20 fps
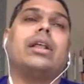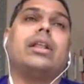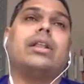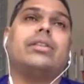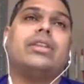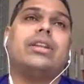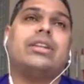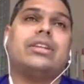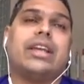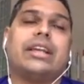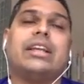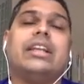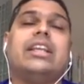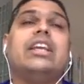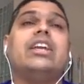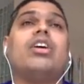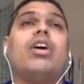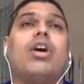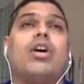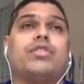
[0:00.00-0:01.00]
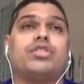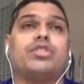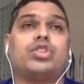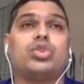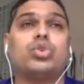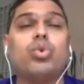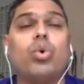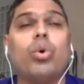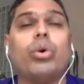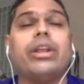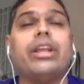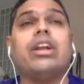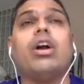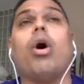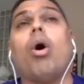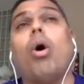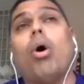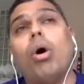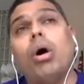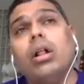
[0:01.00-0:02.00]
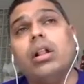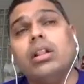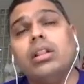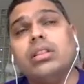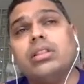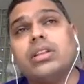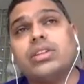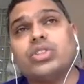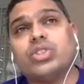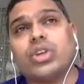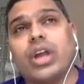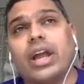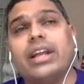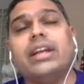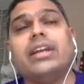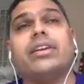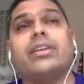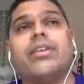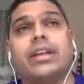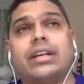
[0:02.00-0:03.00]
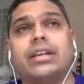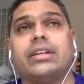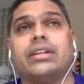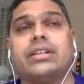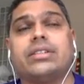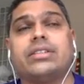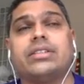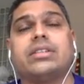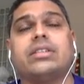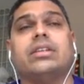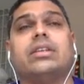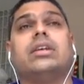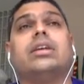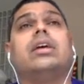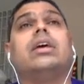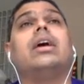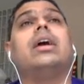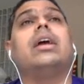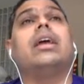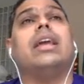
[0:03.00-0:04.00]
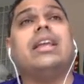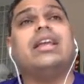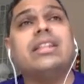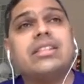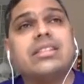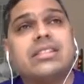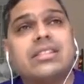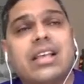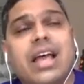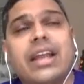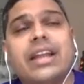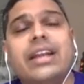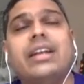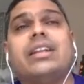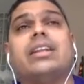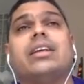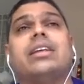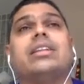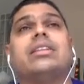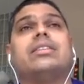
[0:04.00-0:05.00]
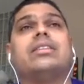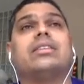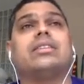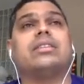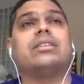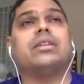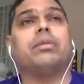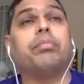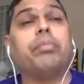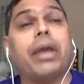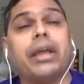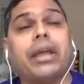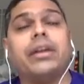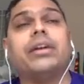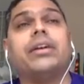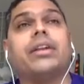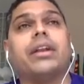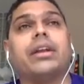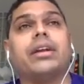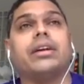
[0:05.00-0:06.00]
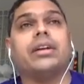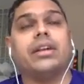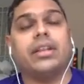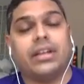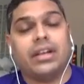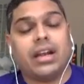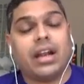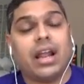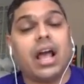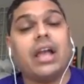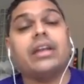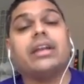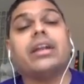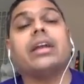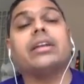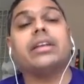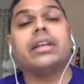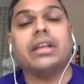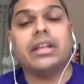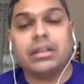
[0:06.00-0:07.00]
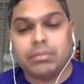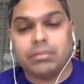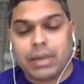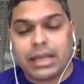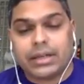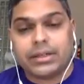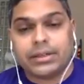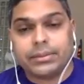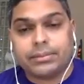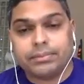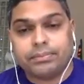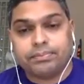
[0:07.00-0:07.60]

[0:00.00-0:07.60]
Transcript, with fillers: the technique of storing all the child records inside the, the parent record in a hierarchical manner.